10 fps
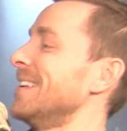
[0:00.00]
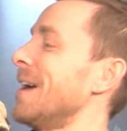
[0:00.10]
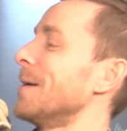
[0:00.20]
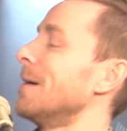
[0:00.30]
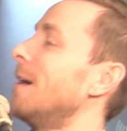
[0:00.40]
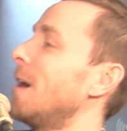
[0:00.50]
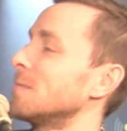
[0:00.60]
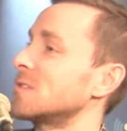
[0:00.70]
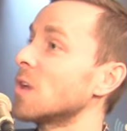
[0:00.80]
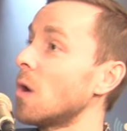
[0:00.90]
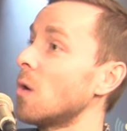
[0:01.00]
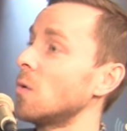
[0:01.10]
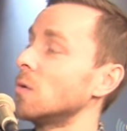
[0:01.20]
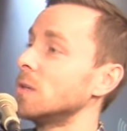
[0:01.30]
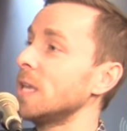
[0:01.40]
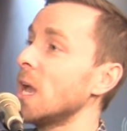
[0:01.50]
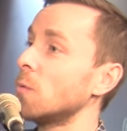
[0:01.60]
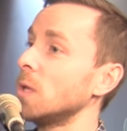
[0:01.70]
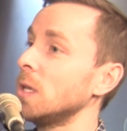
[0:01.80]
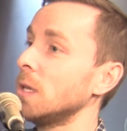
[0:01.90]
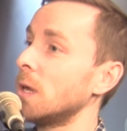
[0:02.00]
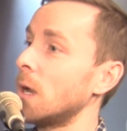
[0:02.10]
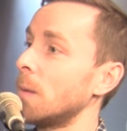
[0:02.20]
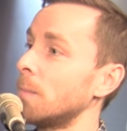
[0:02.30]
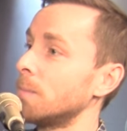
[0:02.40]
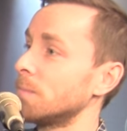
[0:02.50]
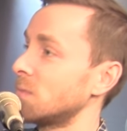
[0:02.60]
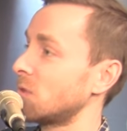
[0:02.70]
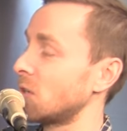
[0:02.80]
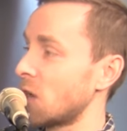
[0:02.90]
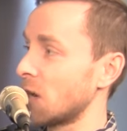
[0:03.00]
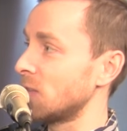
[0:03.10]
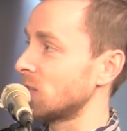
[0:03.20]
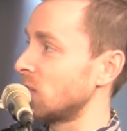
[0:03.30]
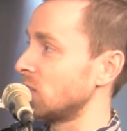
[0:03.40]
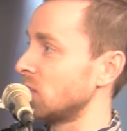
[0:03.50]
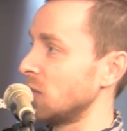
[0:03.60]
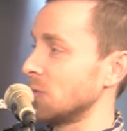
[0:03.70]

Yeah. Um, so, yeah, we um, started talking at this audition.